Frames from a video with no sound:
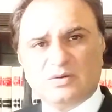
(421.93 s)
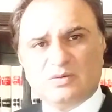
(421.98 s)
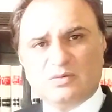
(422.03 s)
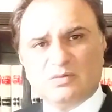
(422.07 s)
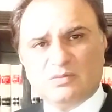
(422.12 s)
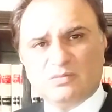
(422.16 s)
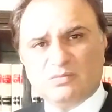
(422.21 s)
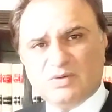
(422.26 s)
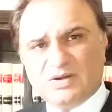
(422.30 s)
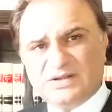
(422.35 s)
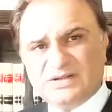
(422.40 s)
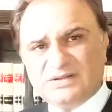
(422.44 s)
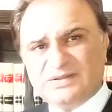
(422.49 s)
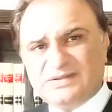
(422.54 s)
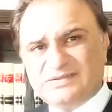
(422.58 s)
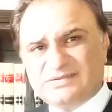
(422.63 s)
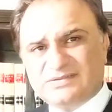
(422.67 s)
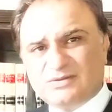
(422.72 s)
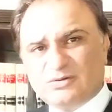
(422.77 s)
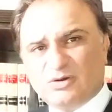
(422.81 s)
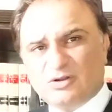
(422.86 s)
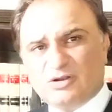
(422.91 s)
what
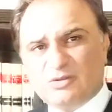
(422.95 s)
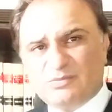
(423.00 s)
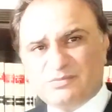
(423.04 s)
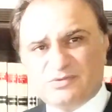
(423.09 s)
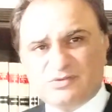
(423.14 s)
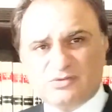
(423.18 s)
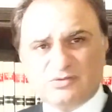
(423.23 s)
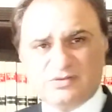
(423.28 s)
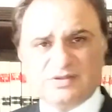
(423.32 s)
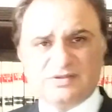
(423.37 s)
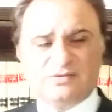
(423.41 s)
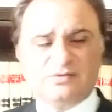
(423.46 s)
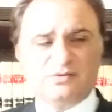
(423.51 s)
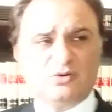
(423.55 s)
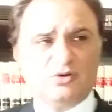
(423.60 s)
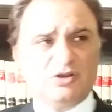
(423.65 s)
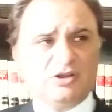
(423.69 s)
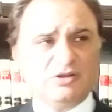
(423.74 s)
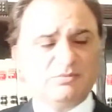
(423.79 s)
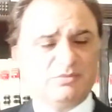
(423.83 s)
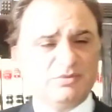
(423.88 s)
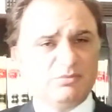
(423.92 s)
these columns suggest?
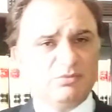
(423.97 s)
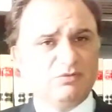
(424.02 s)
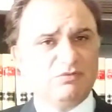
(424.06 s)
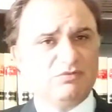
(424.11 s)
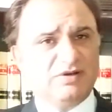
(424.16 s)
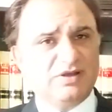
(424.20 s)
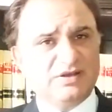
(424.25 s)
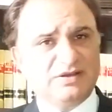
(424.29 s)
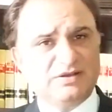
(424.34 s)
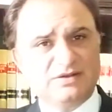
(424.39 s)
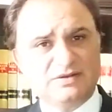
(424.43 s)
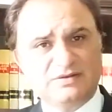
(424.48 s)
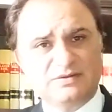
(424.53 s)
Column number 1